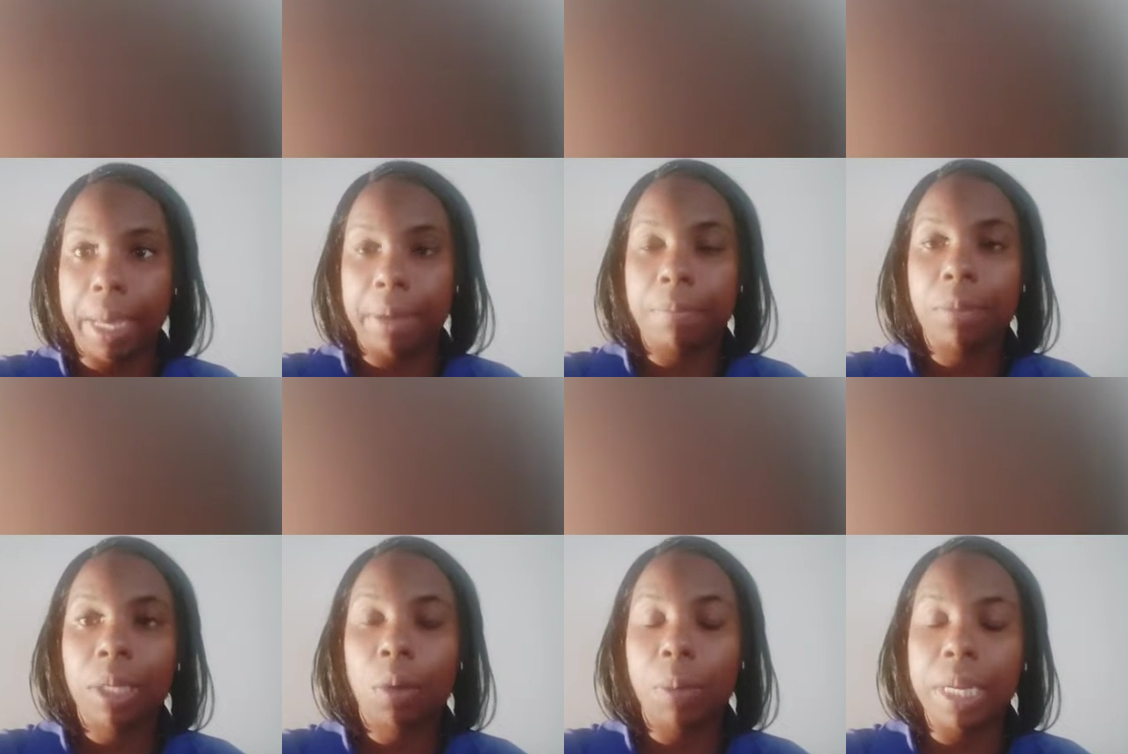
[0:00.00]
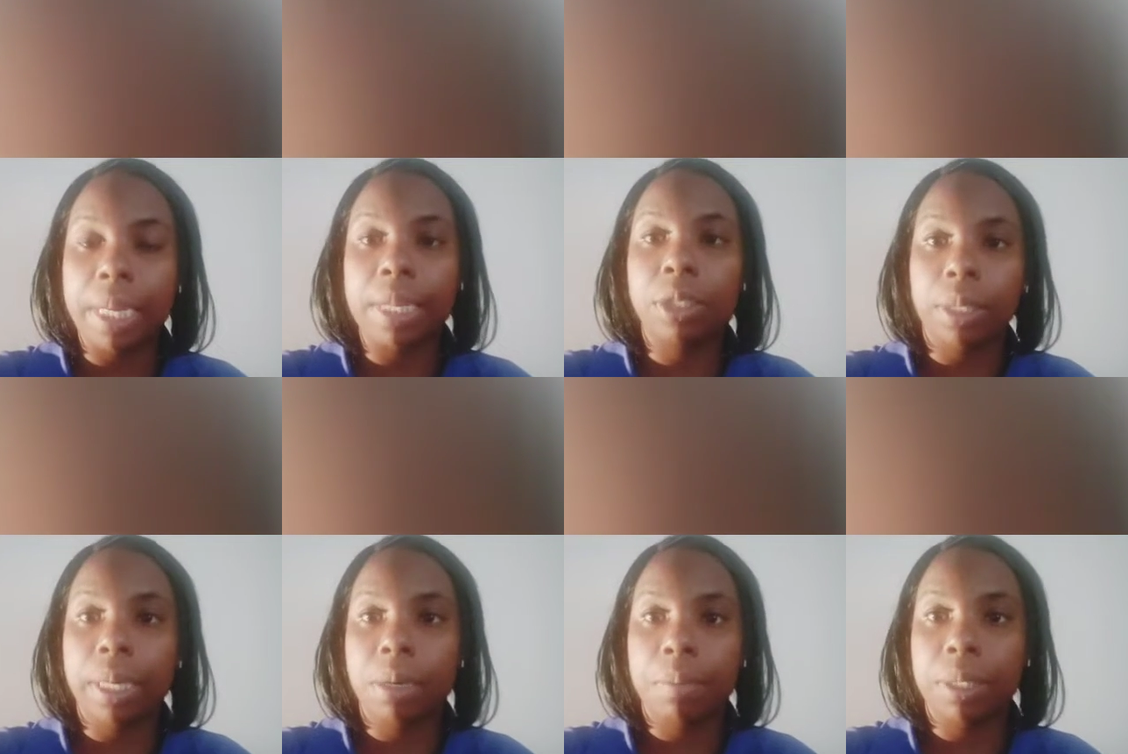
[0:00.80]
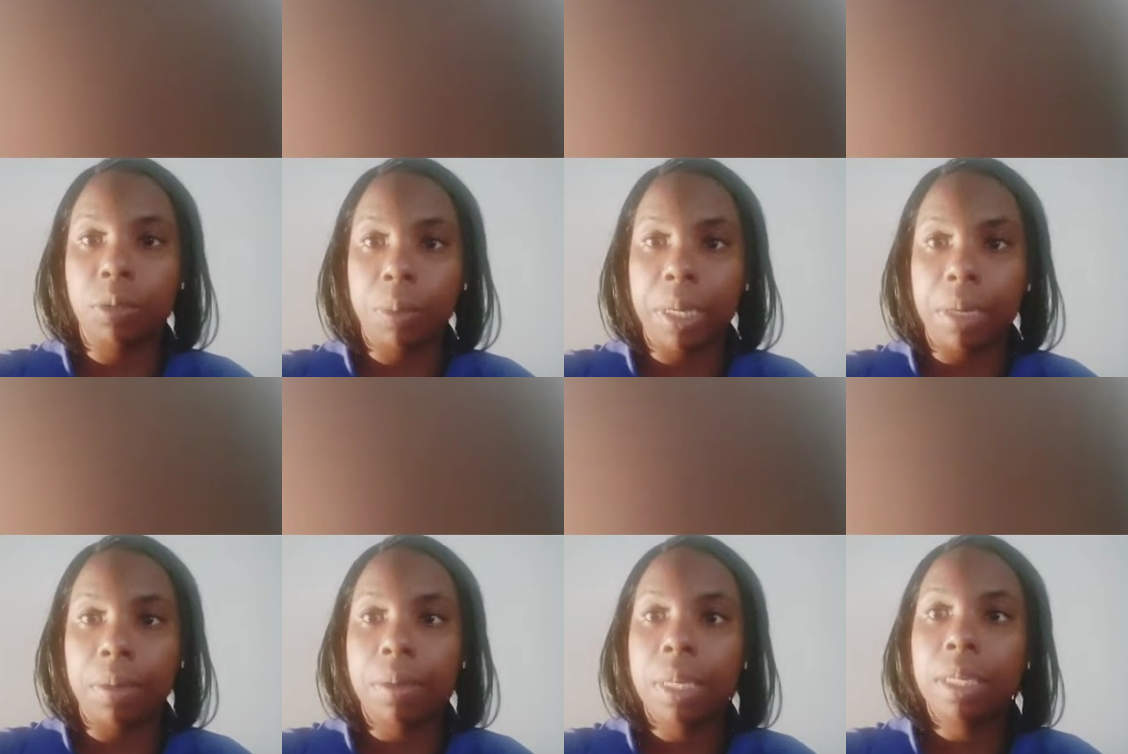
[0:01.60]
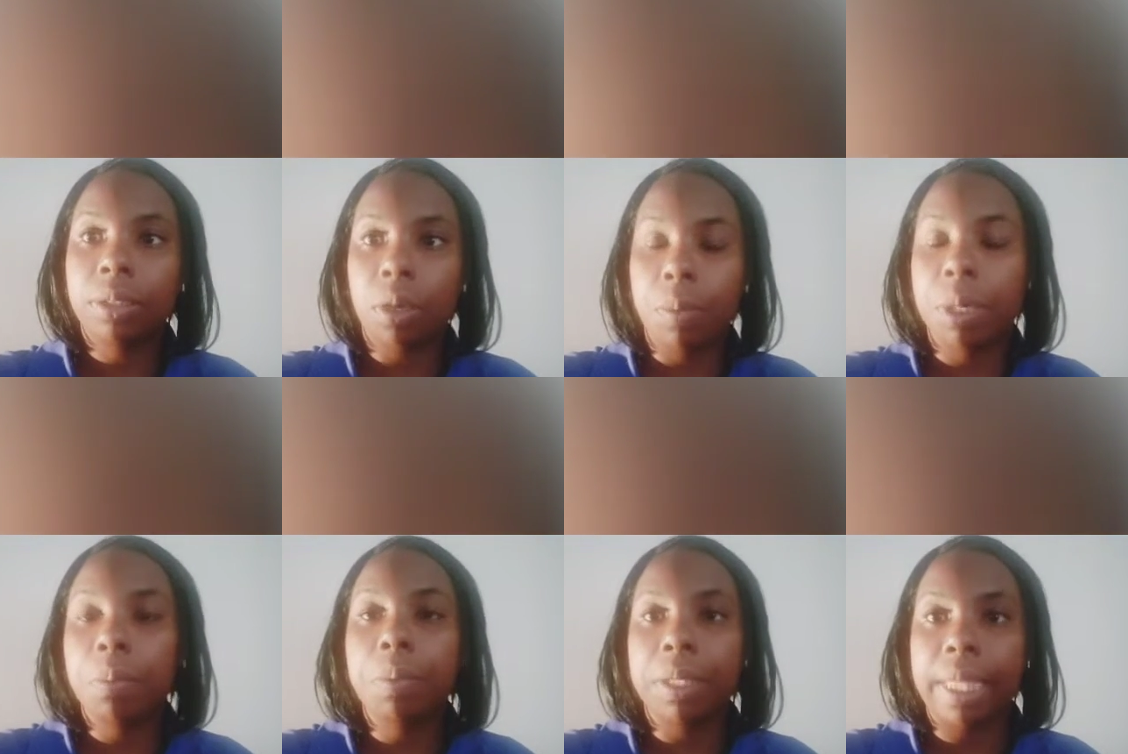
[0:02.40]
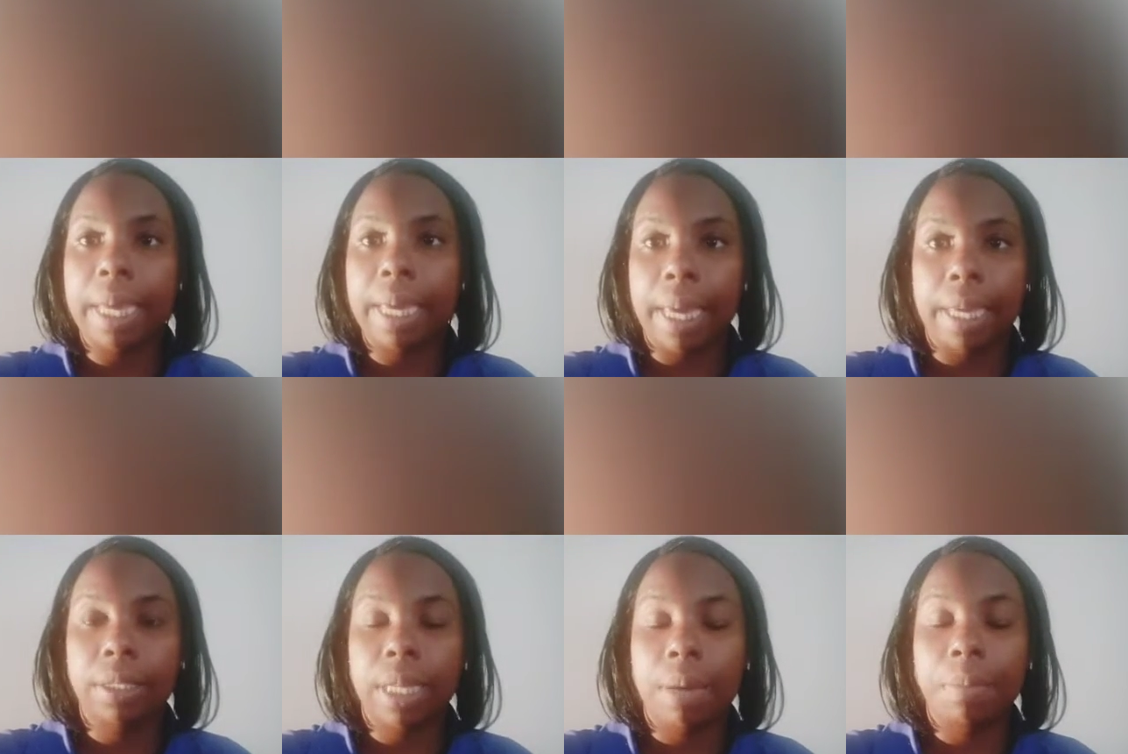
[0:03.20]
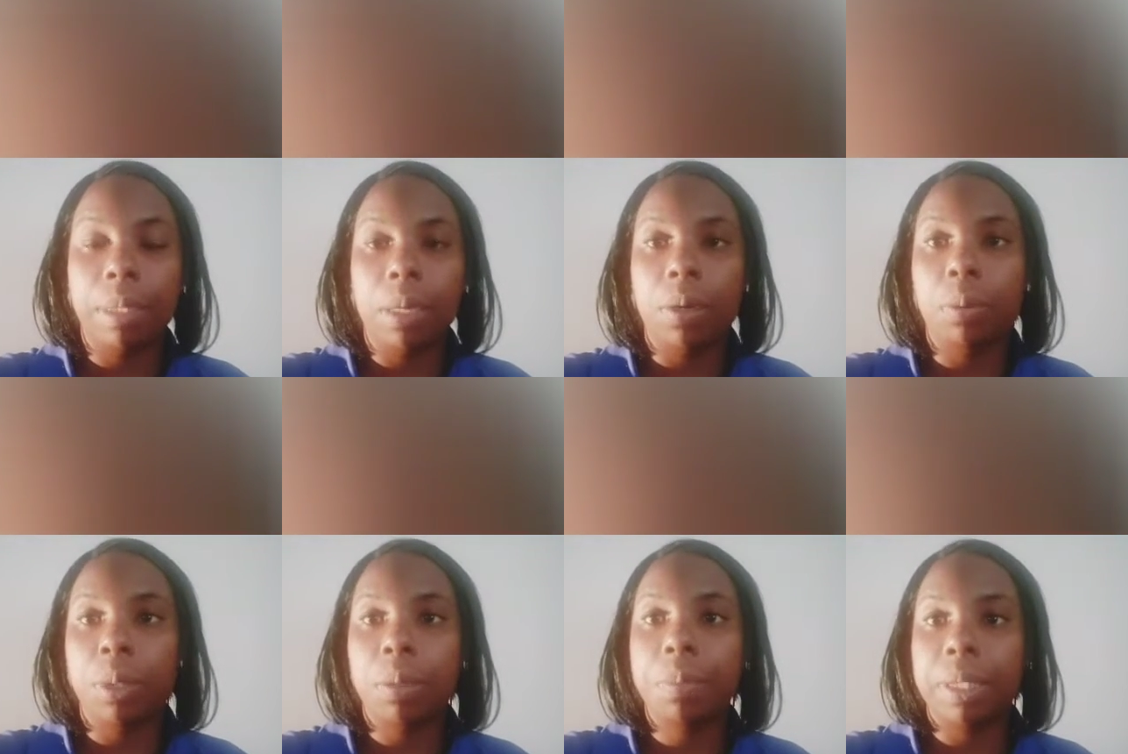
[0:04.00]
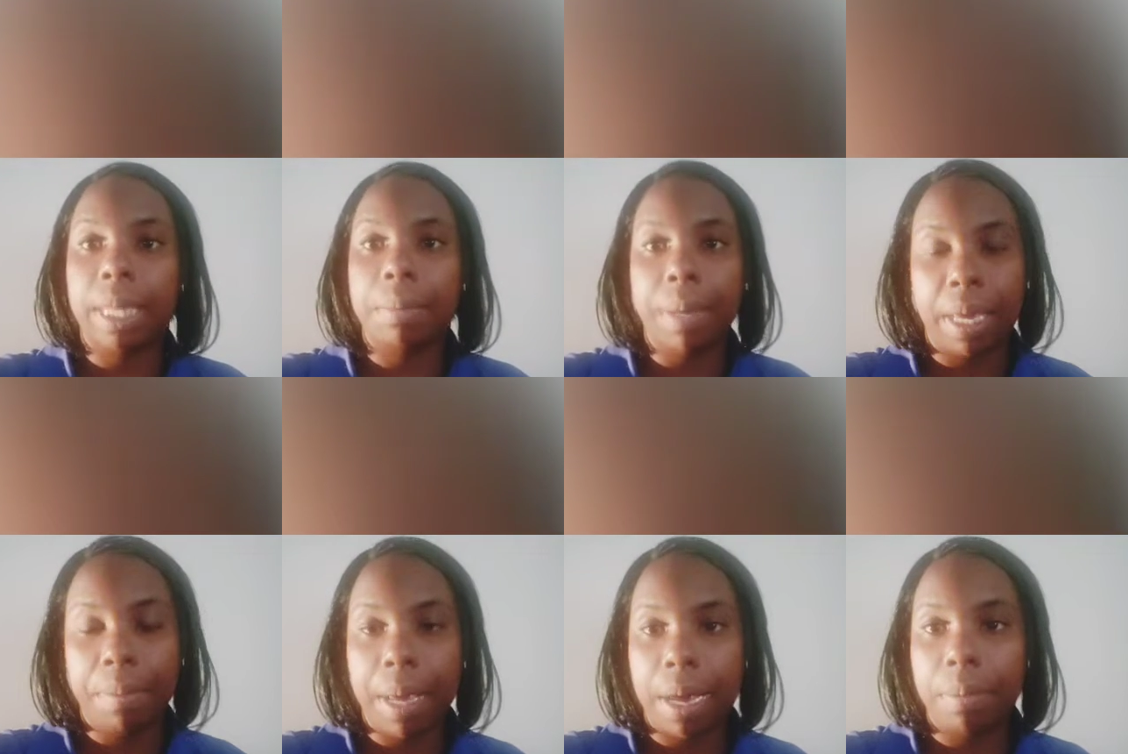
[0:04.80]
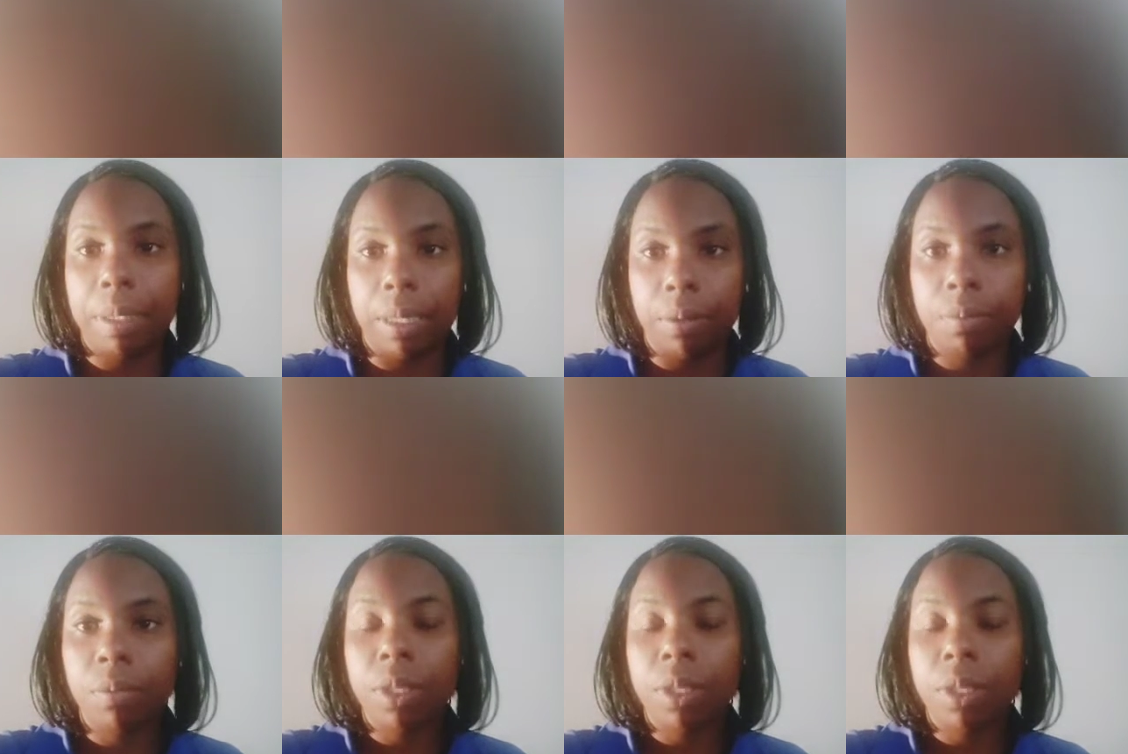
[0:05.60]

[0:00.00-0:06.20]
that, we need your help as well. So we'll put that Cash App below and we'll put that PayPal below.